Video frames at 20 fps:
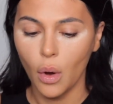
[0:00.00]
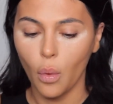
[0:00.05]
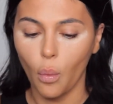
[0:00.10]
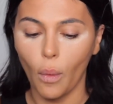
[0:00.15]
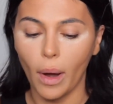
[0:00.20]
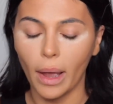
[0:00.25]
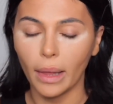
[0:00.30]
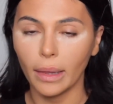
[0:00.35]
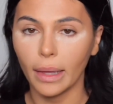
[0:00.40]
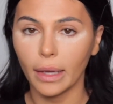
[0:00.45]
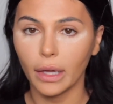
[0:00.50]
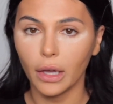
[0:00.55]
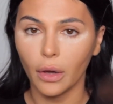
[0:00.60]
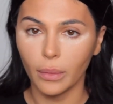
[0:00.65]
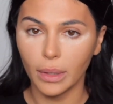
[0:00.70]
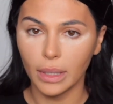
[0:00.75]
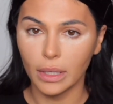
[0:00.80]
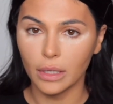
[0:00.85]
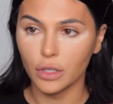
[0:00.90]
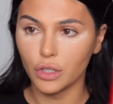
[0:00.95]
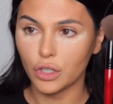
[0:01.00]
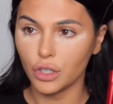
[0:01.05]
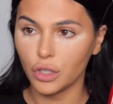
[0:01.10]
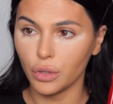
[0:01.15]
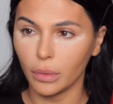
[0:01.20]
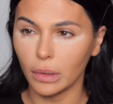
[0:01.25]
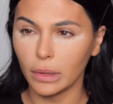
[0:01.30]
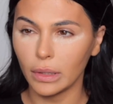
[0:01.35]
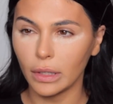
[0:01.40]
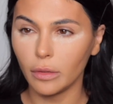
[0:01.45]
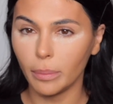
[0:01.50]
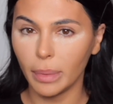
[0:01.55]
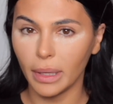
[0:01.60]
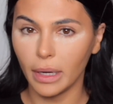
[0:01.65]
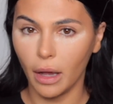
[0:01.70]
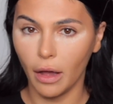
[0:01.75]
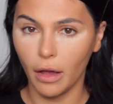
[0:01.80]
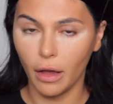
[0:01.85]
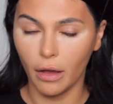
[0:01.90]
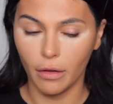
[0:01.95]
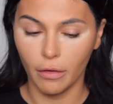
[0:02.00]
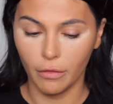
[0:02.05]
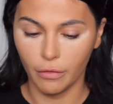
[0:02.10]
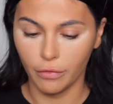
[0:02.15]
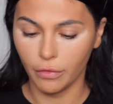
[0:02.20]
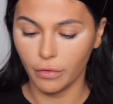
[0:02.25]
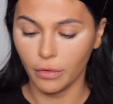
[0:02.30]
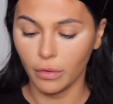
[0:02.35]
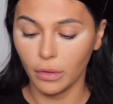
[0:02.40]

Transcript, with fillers: while I go into a little bit of, a